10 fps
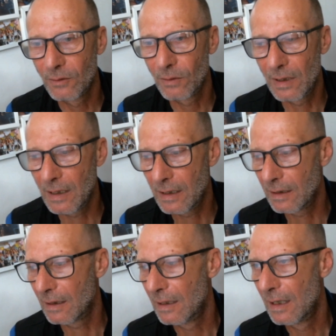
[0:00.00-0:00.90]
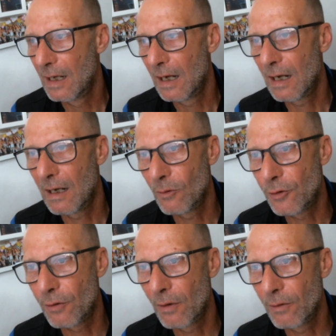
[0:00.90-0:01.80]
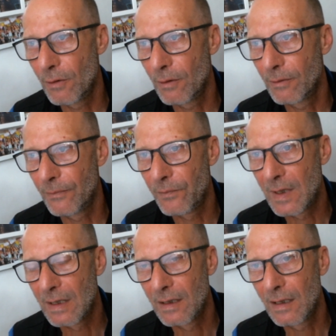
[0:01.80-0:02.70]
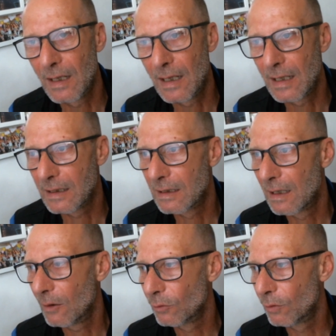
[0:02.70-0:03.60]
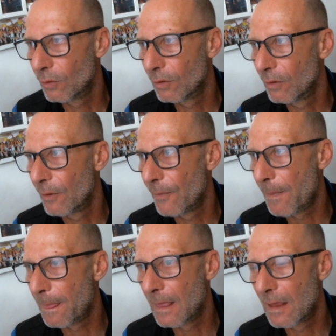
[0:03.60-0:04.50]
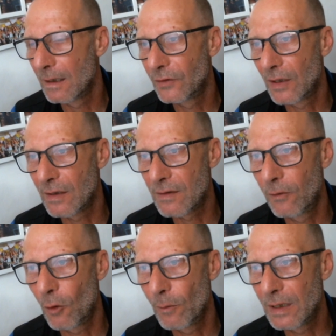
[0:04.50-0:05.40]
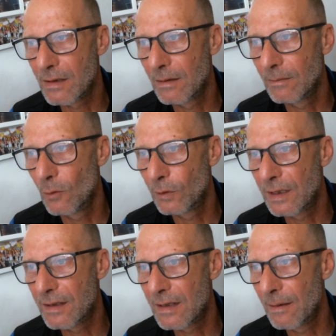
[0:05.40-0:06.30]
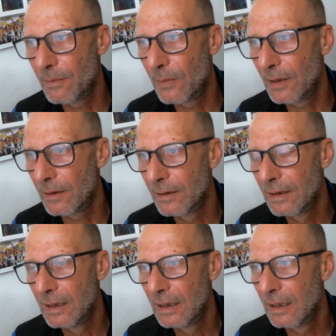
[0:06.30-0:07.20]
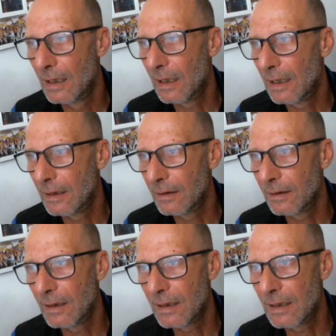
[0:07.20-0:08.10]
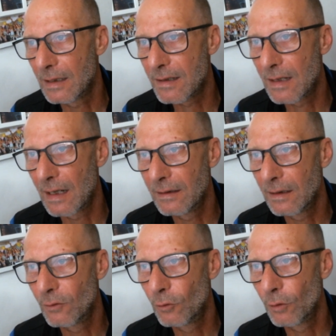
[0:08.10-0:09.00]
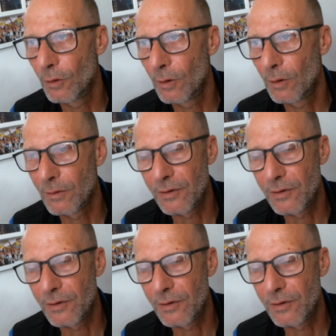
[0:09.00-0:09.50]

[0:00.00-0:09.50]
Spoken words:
Today I will show you how to transform some multi-sample and send it to